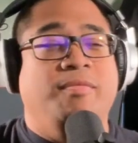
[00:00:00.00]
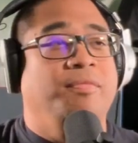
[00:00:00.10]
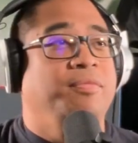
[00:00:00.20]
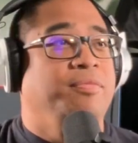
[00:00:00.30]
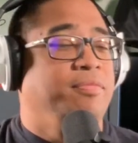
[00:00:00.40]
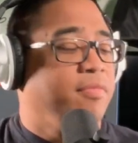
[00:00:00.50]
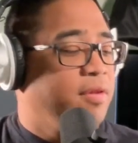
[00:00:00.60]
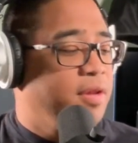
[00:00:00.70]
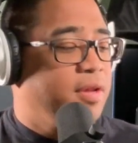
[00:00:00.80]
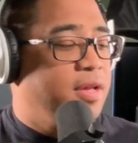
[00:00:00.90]

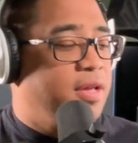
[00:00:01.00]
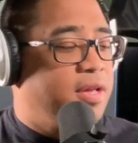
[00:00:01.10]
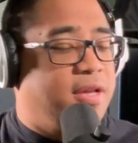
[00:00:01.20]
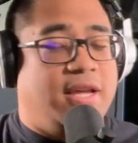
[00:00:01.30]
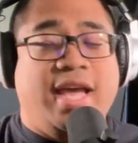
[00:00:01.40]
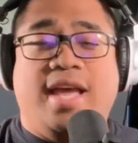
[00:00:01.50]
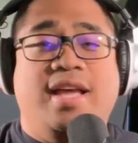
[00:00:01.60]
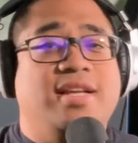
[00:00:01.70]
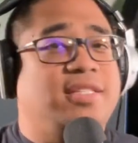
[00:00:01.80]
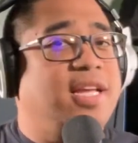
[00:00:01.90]

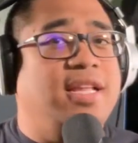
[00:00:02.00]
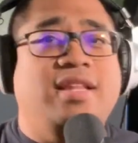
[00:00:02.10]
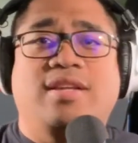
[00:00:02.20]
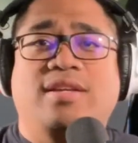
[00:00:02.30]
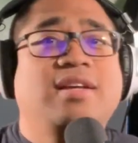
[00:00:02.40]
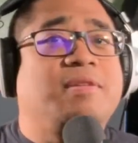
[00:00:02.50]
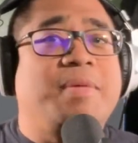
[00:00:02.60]
As I look